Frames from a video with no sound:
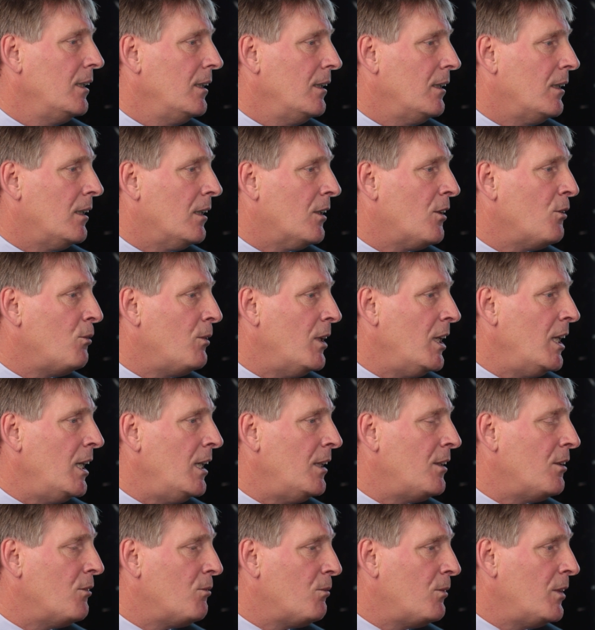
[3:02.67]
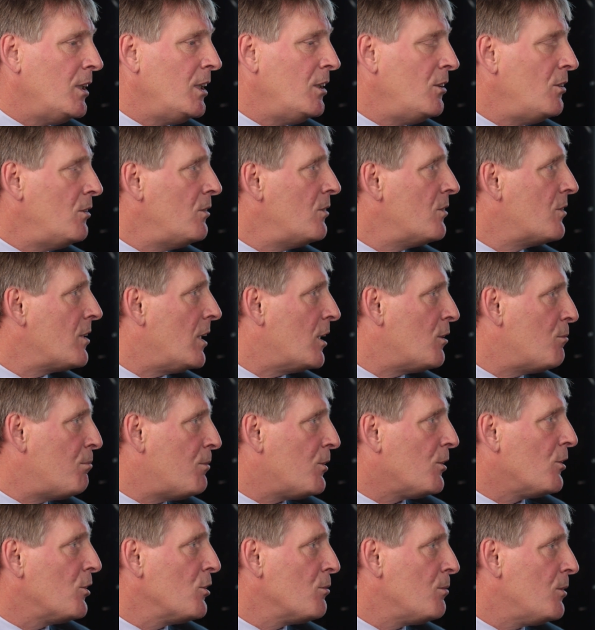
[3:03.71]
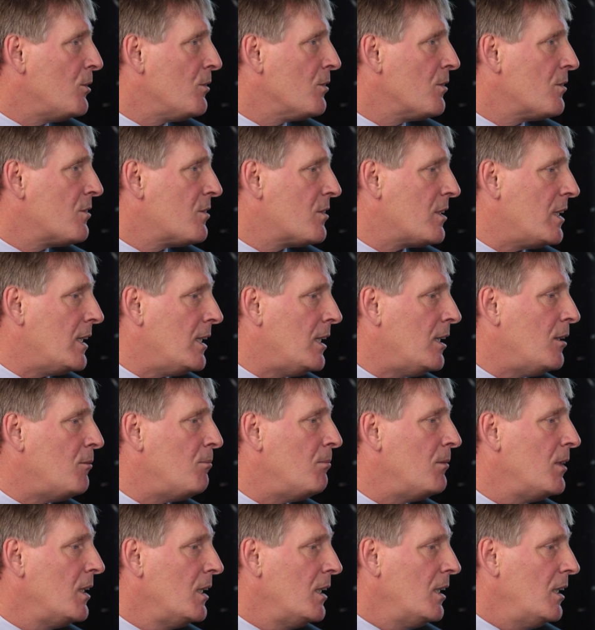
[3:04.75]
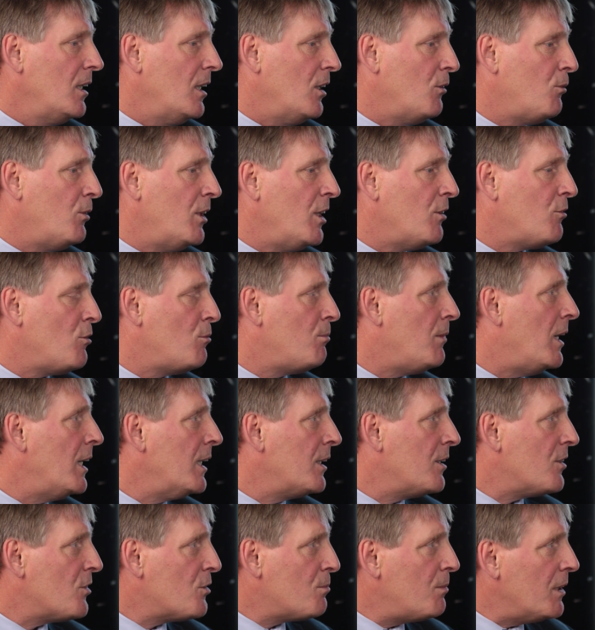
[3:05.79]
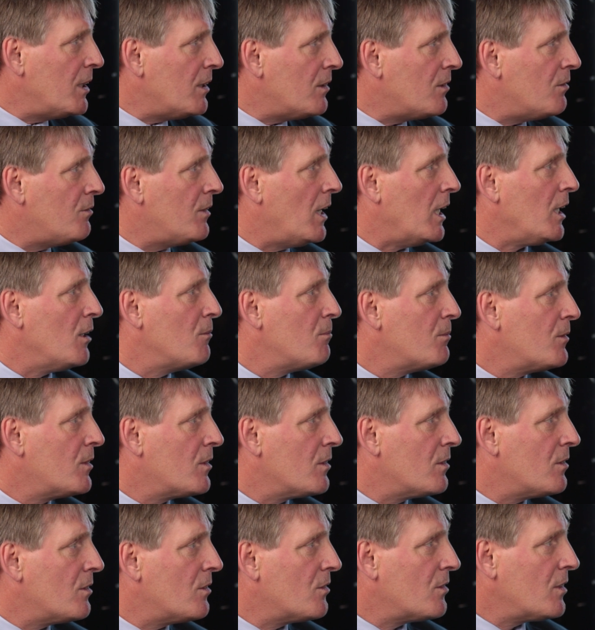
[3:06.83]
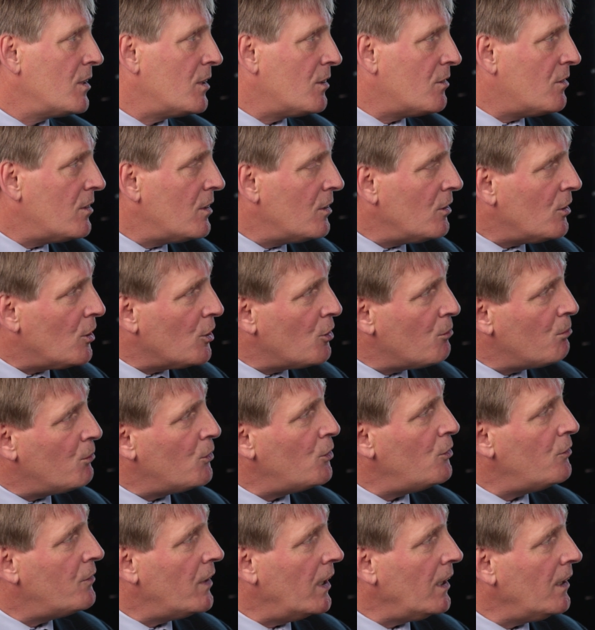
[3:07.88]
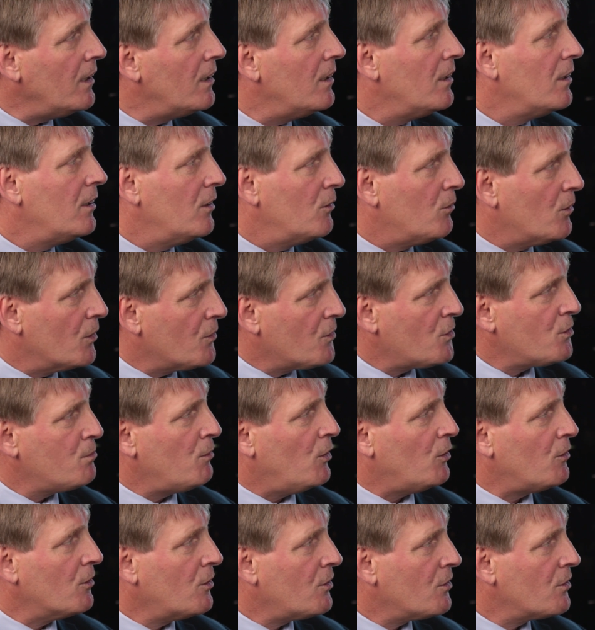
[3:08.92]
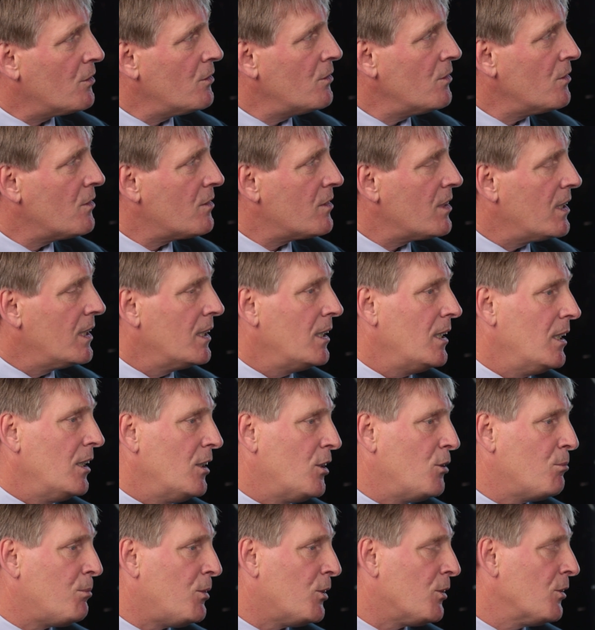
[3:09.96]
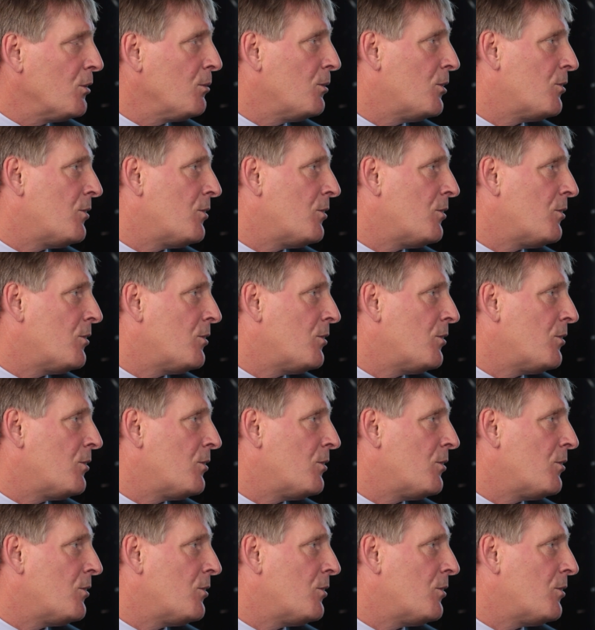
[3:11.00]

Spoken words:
The way that we use our portables, if we have a mine that's being developed and is continually moving with small crews, the portable